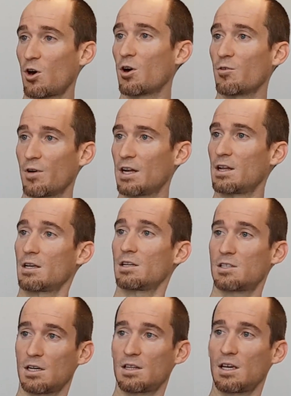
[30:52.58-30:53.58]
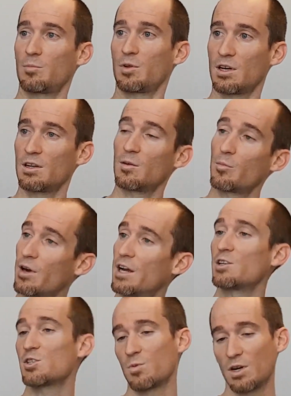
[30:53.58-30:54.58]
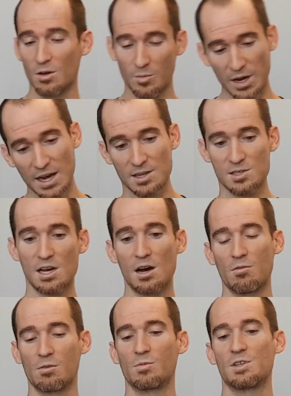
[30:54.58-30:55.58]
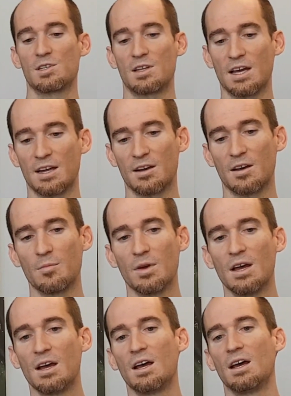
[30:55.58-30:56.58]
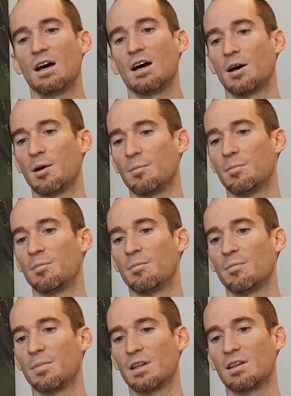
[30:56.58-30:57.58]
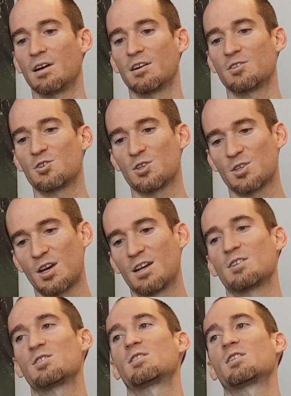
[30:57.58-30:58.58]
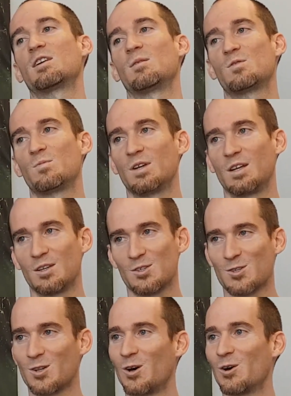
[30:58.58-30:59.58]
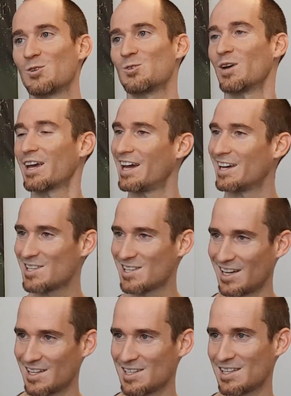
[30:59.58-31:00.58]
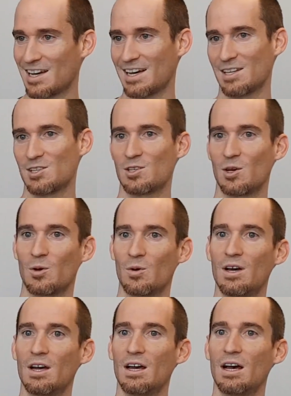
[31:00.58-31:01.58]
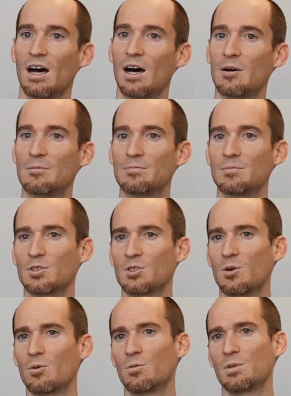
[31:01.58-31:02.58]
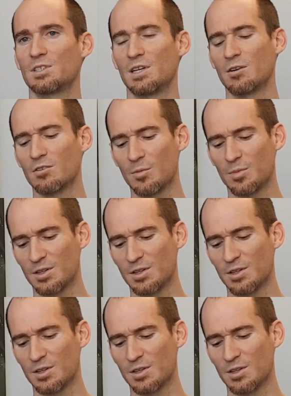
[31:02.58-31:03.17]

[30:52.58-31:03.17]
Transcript: heart rate, like let's get that blood in the brain so we don't pass out when we stand up. But theirs just kind of keeps beating slow, so it can't sense that. So we set her up